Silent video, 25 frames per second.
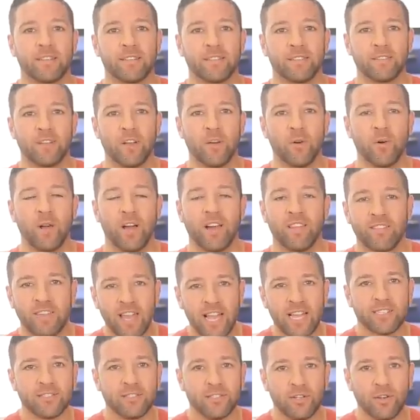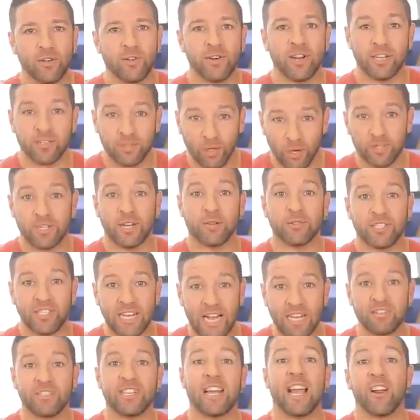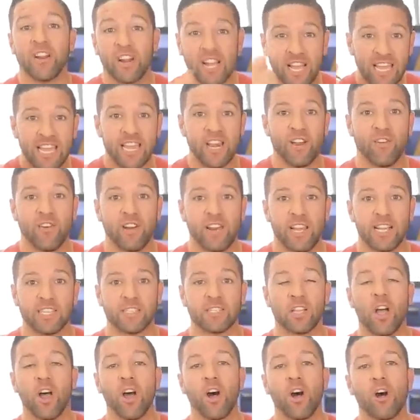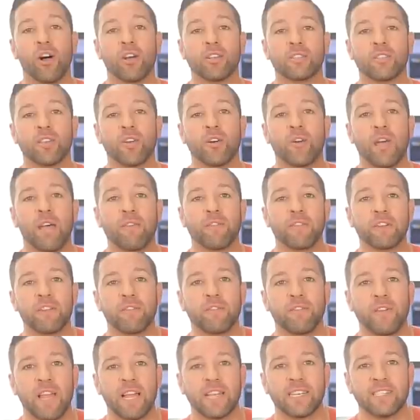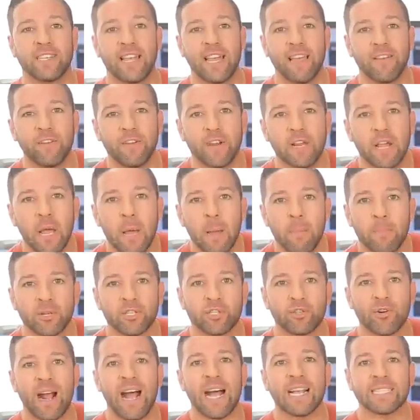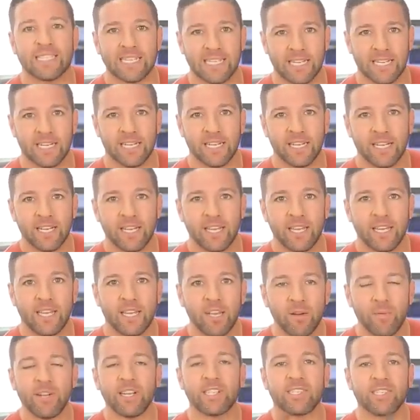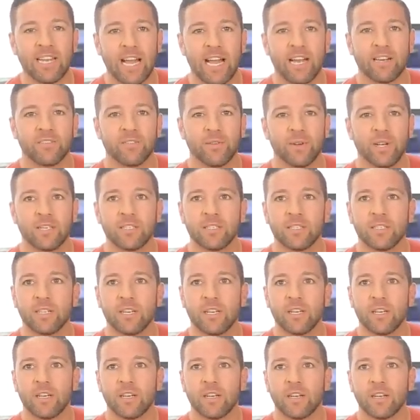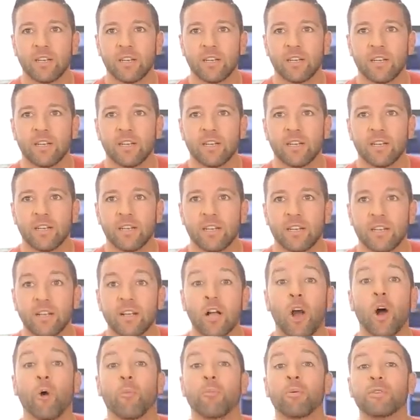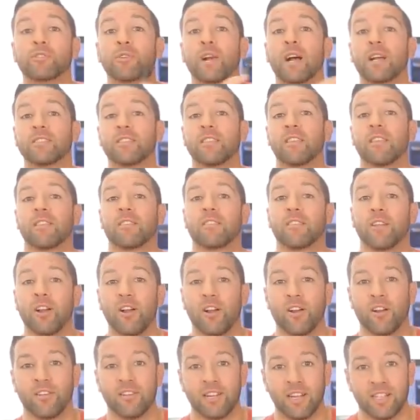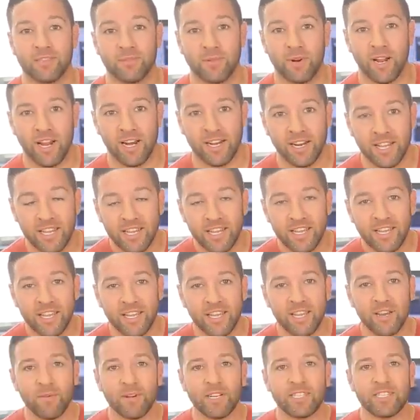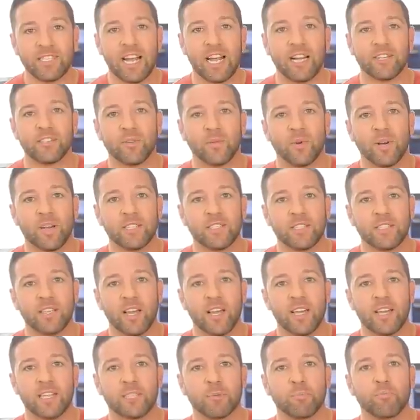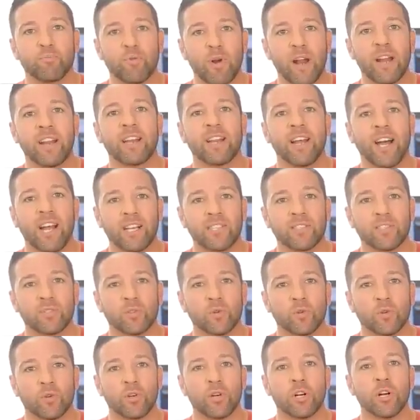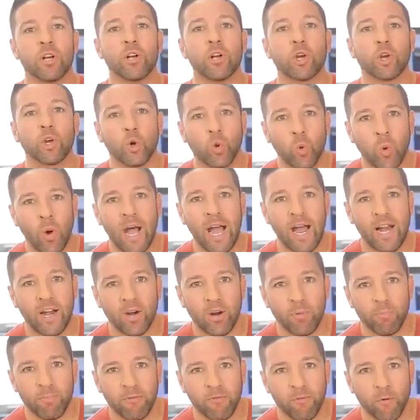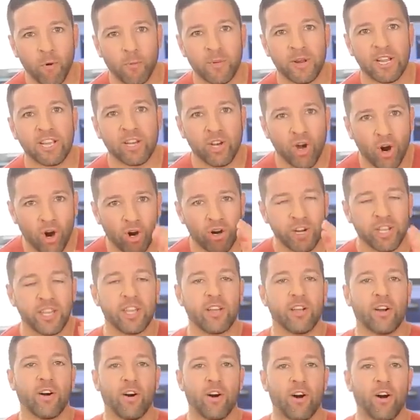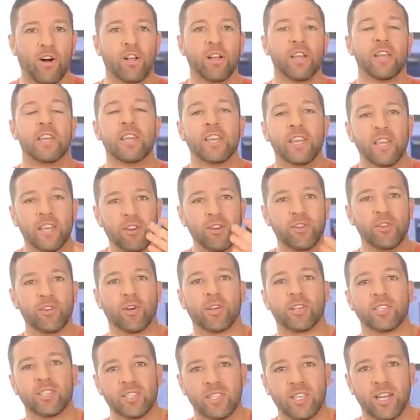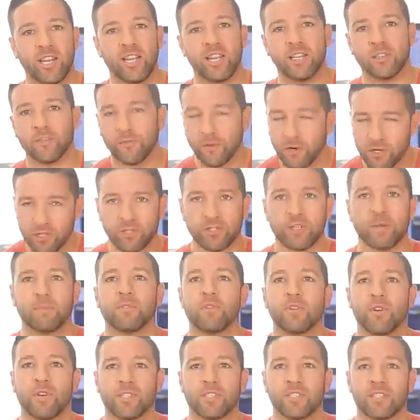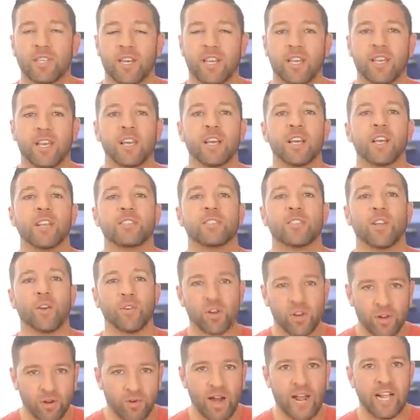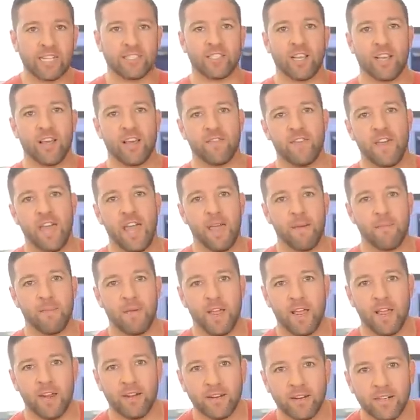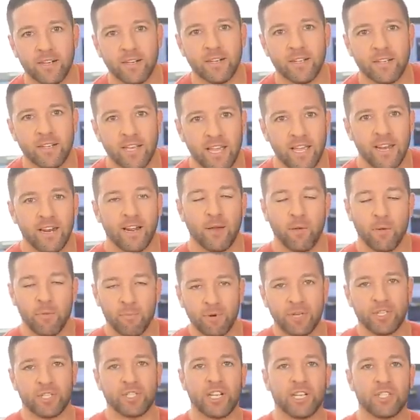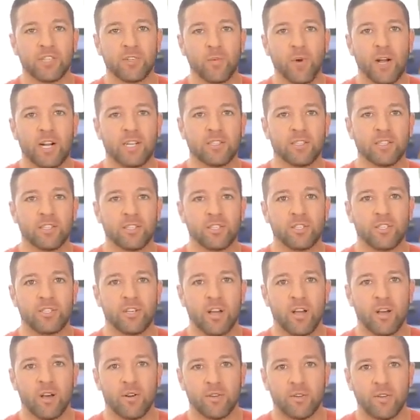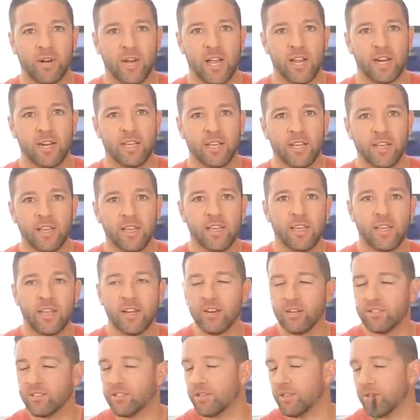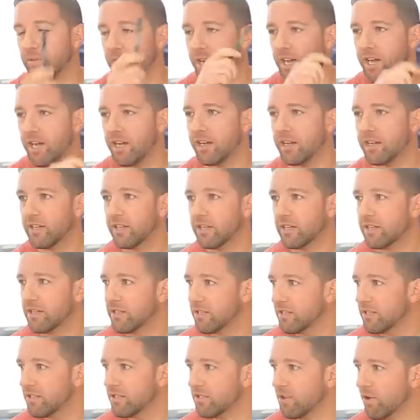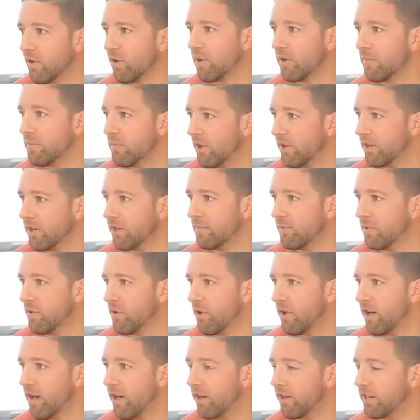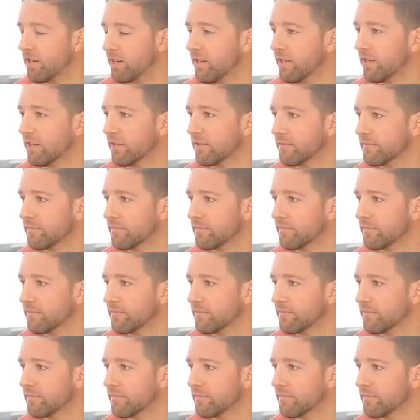So uh, thanks, dude, and I told you I'd shout you out. Here it is. Also, F L D fan David Pedraza, he reached out to us. David Pedraza the third. Oh, Pedraza the third, that's right. He reached out to us. Uh, his Brennan High School choir performed at Carnegie Hall in New York City, his first trip to New York City, so congrats on that, man. And uh, we appreciate you watching the show, right? Here's to uh, two hundred million more, Erica.